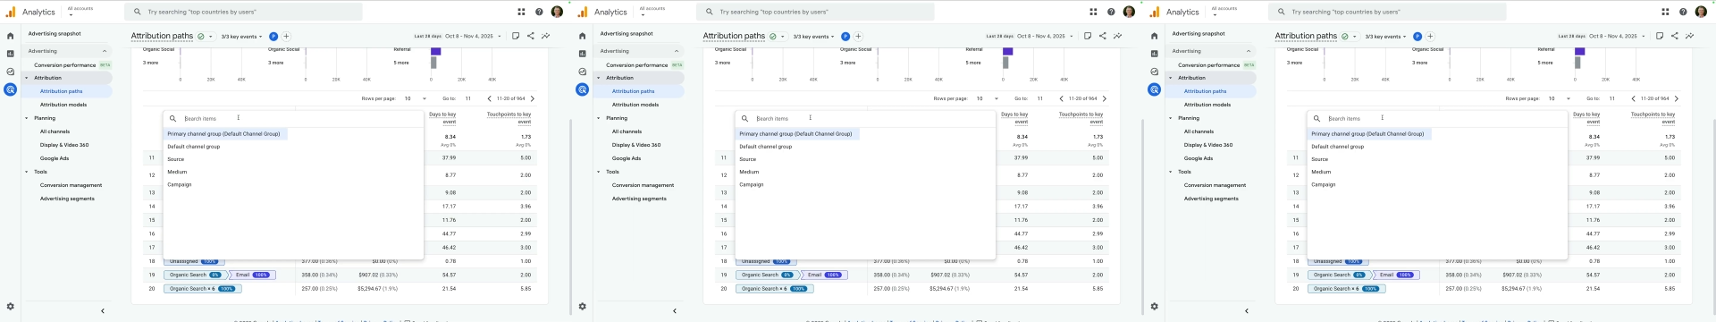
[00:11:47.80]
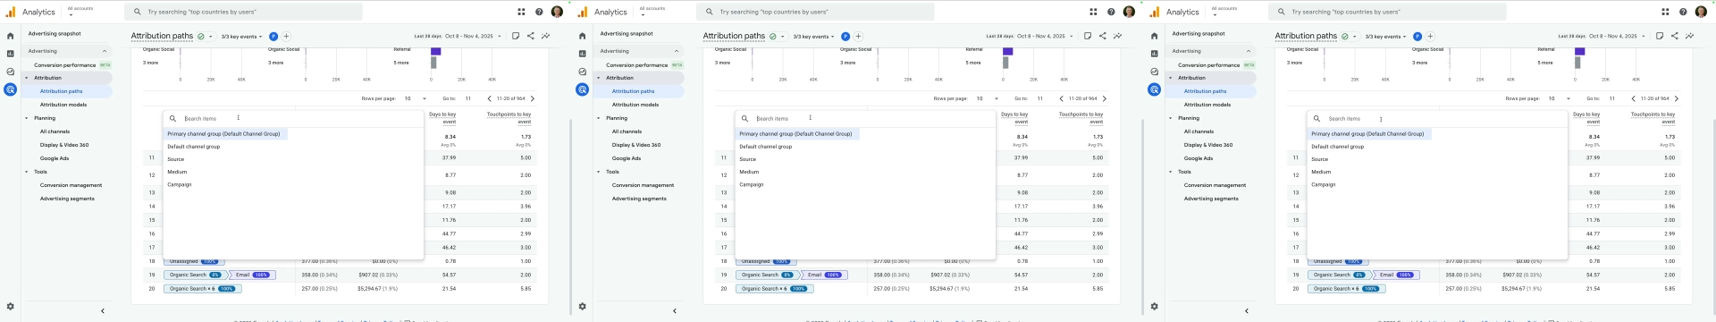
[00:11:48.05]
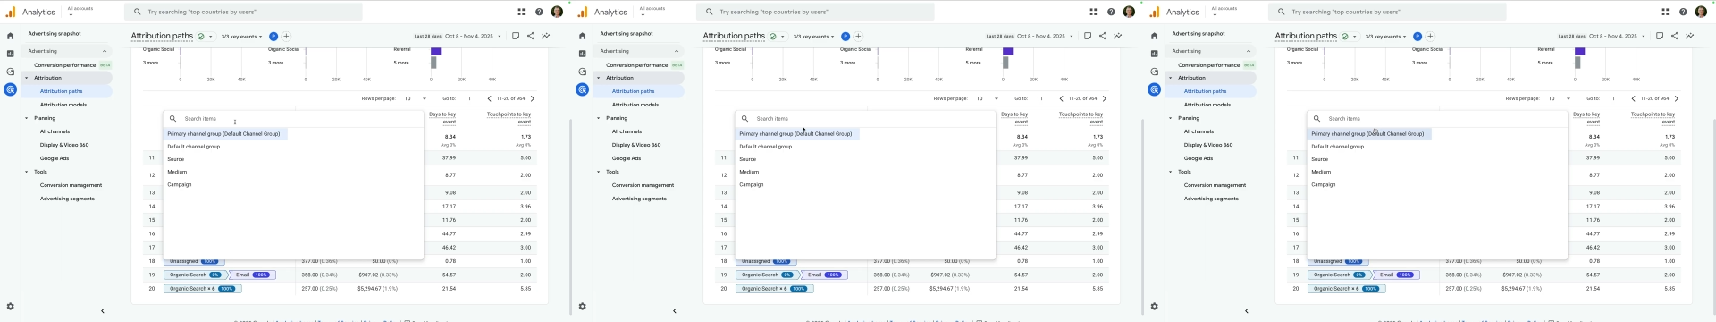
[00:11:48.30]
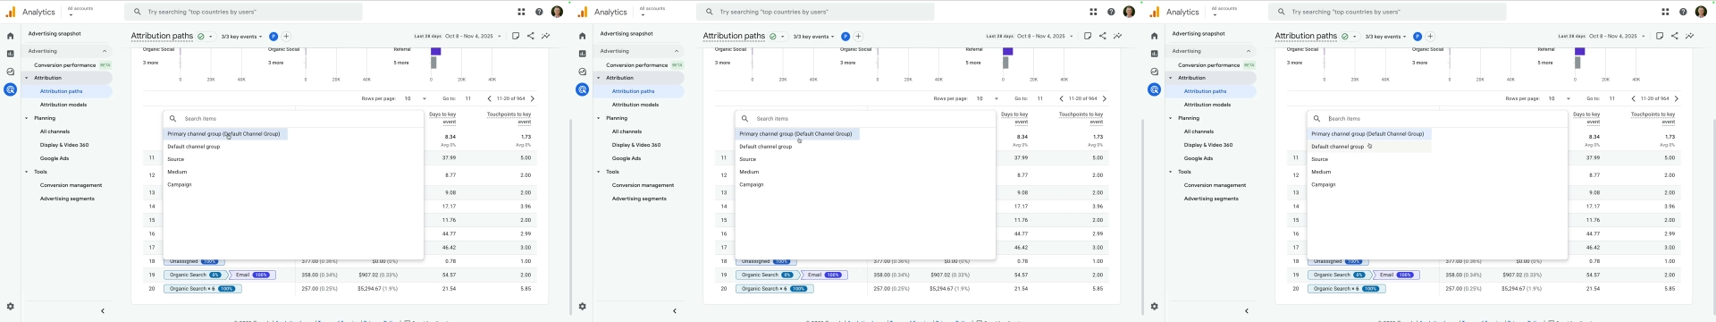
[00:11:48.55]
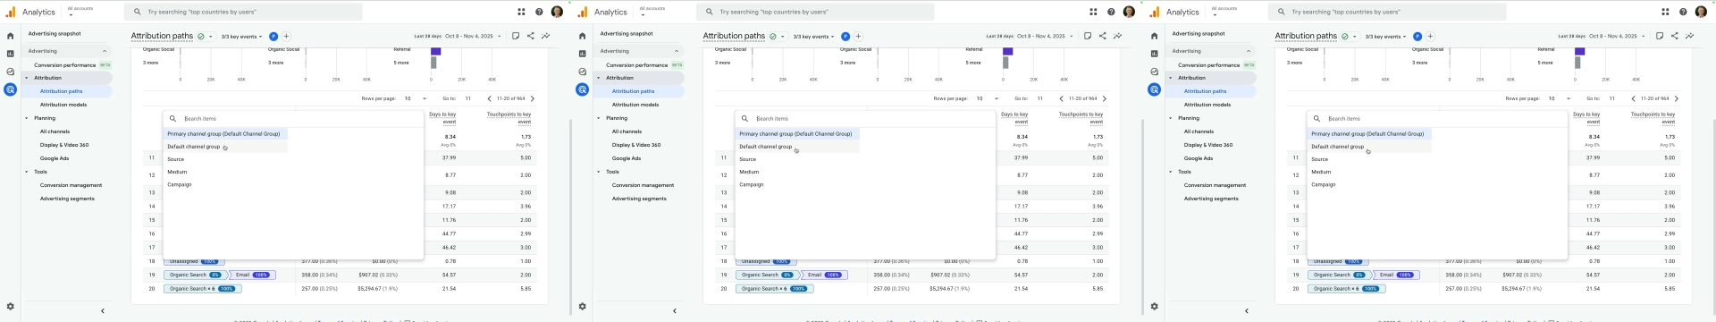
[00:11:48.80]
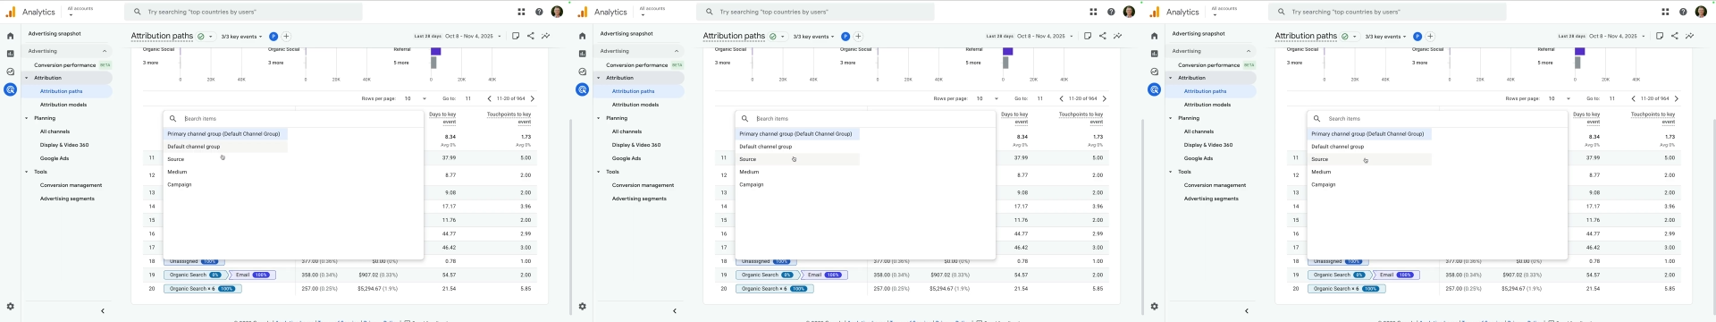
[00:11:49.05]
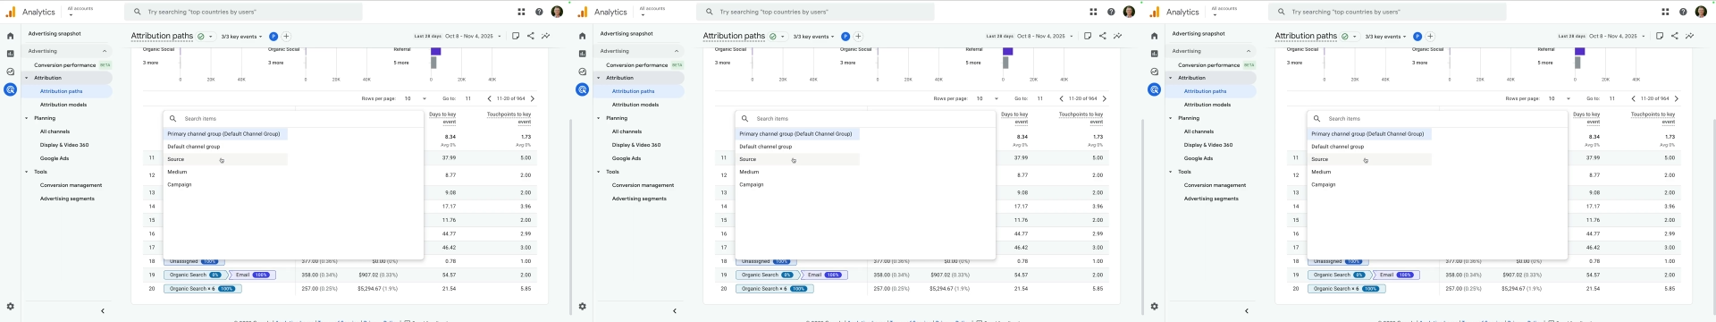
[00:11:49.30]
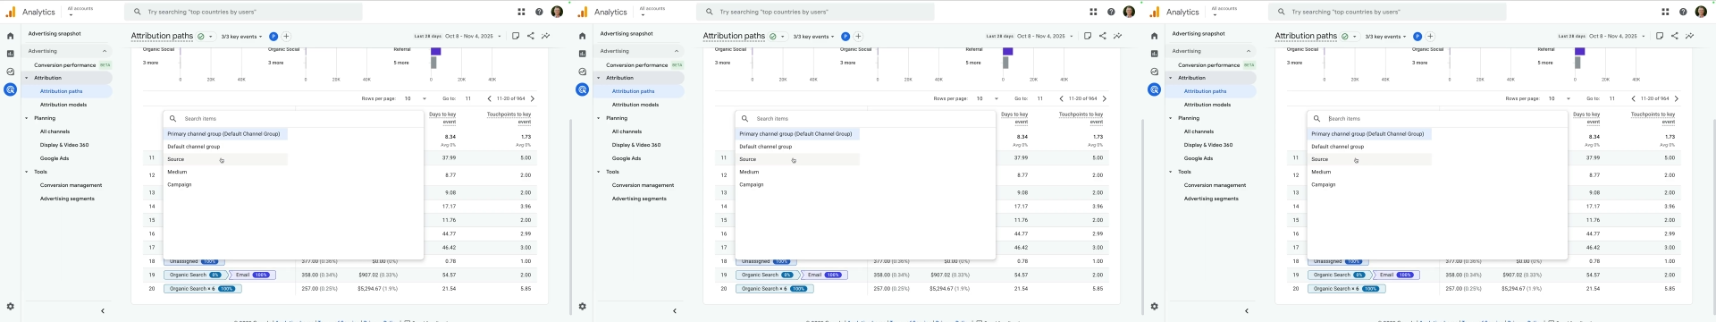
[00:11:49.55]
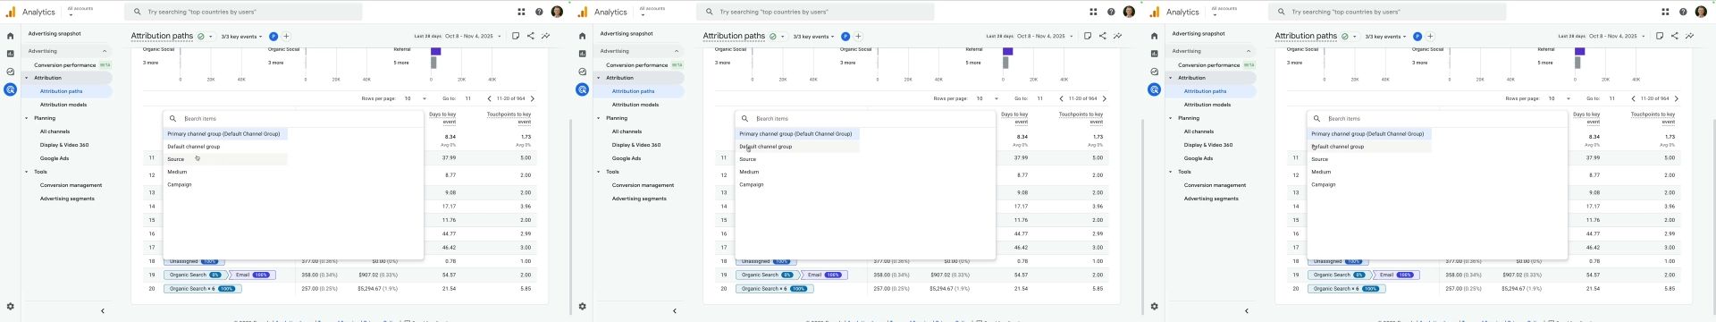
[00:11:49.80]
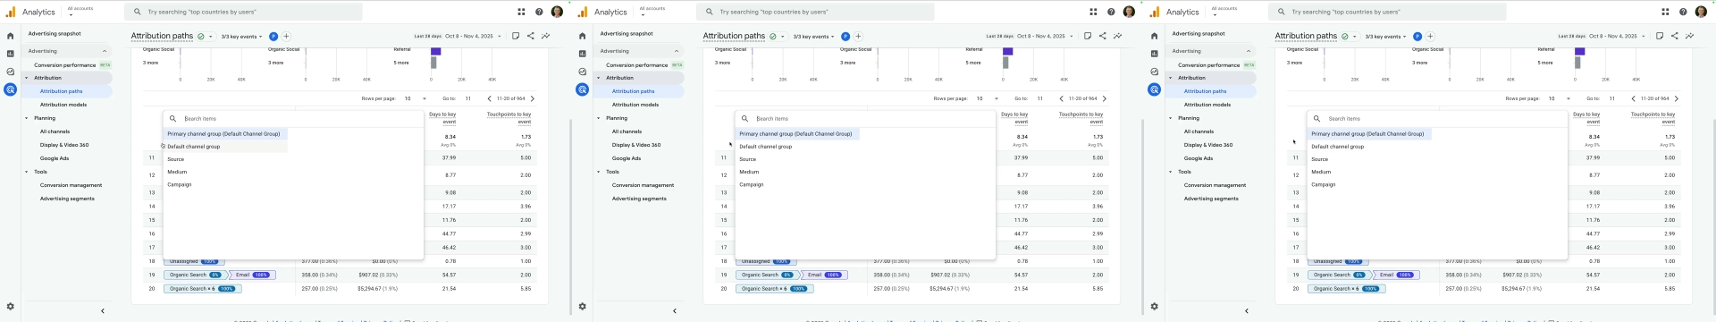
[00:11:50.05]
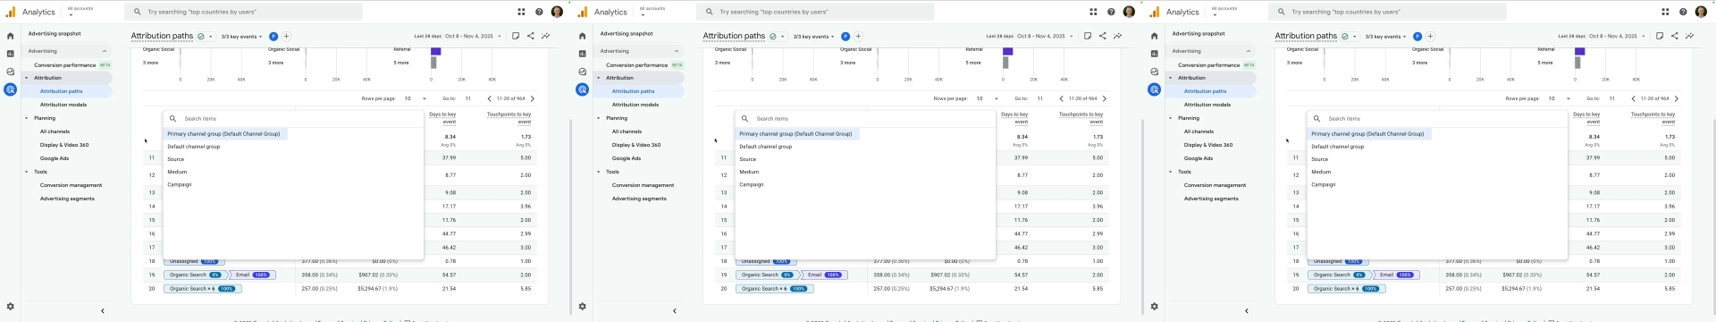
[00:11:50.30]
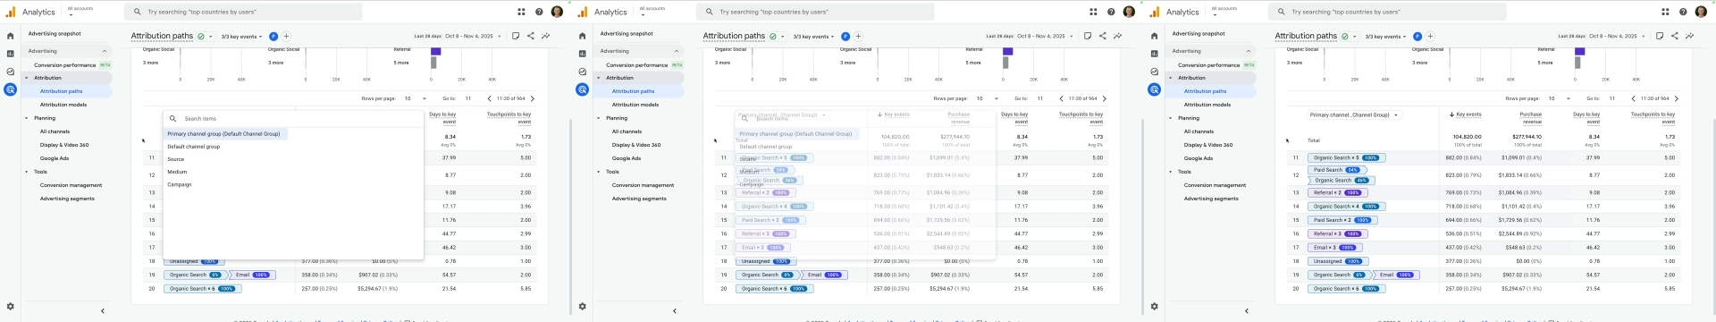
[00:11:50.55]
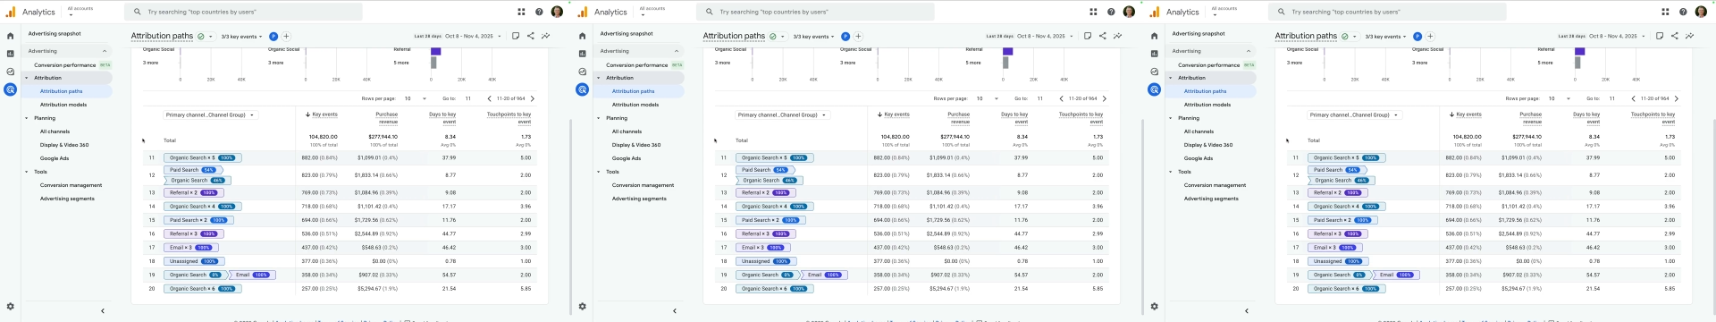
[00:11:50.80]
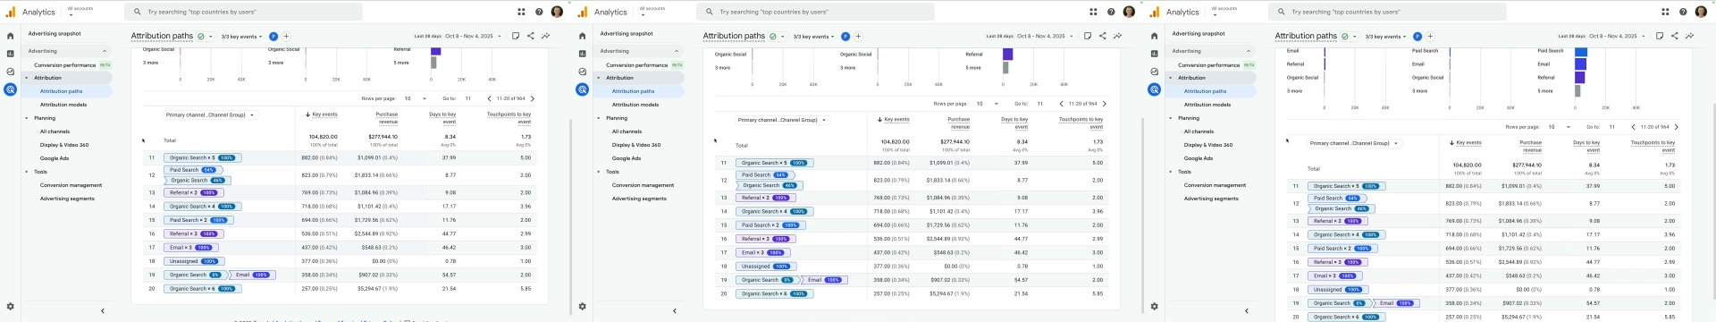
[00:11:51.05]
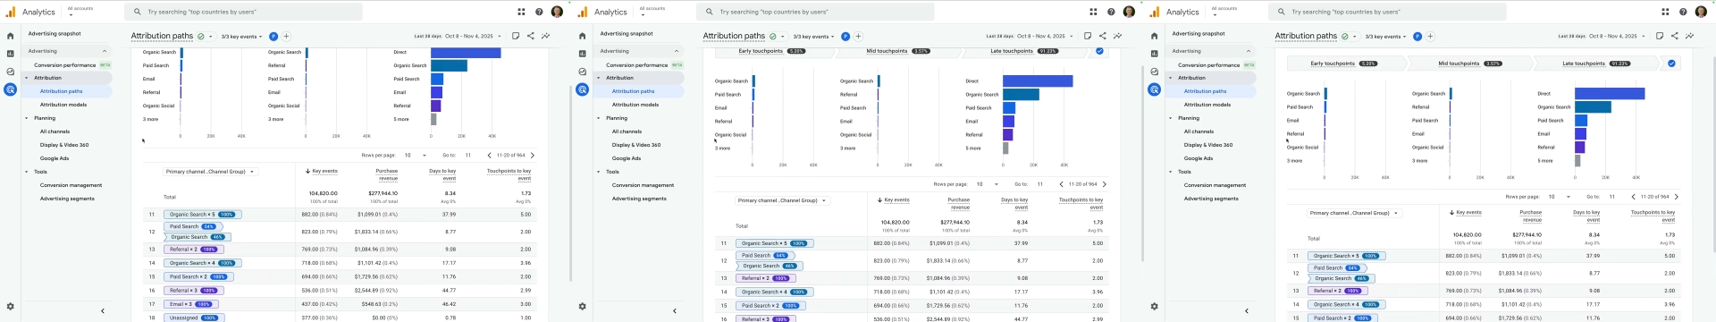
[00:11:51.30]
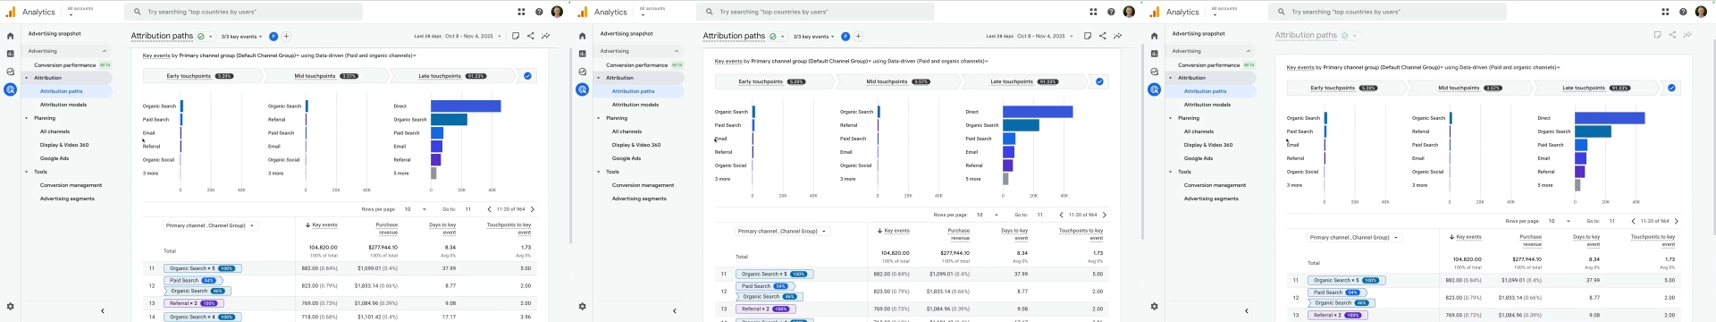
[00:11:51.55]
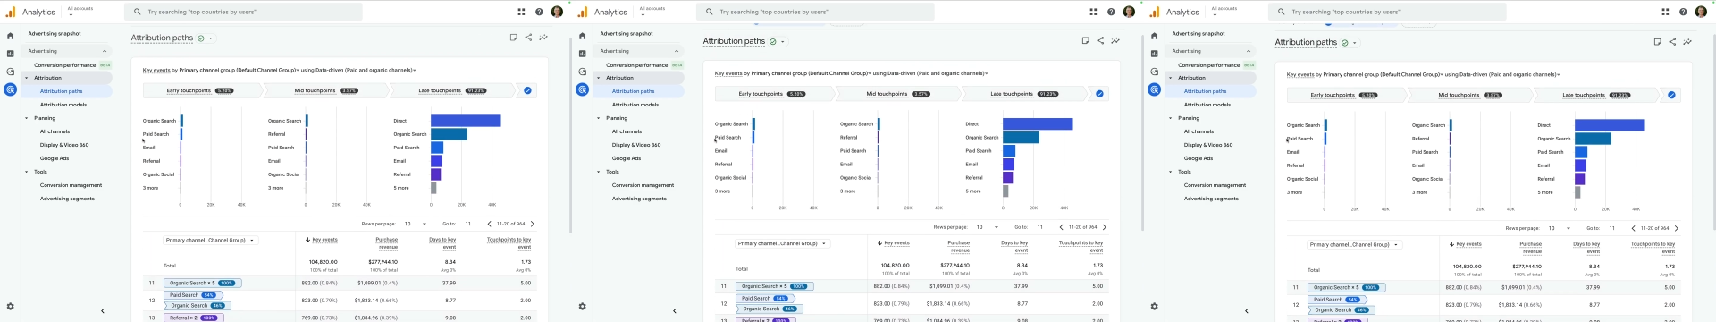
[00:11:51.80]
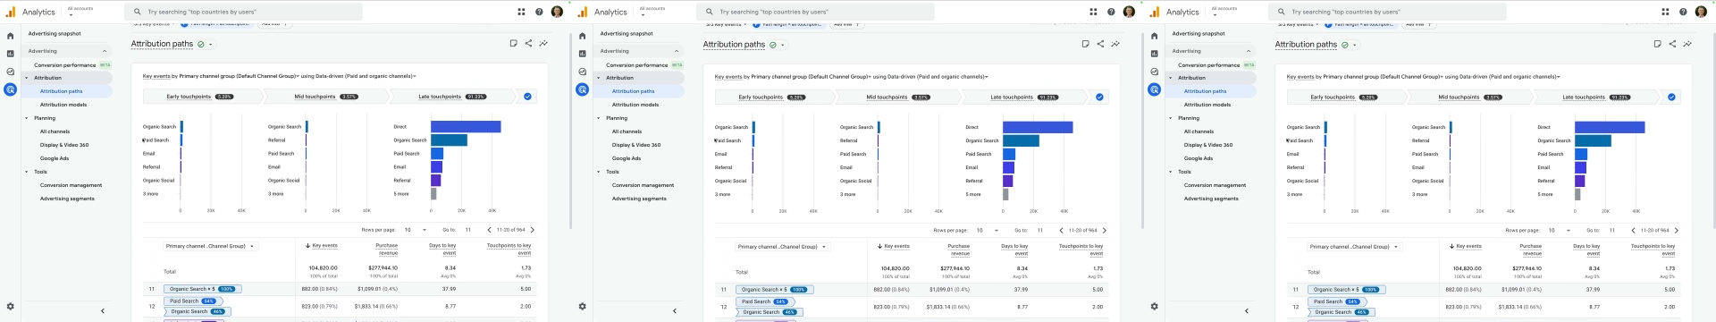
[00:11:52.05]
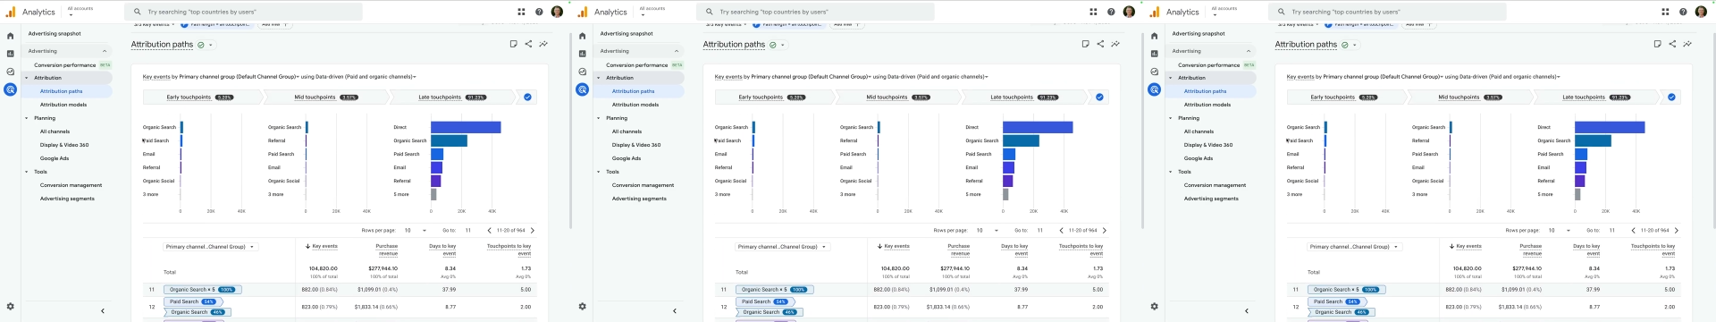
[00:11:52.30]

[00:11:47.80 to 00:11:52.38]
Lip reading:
Nobody's mouth can be seen.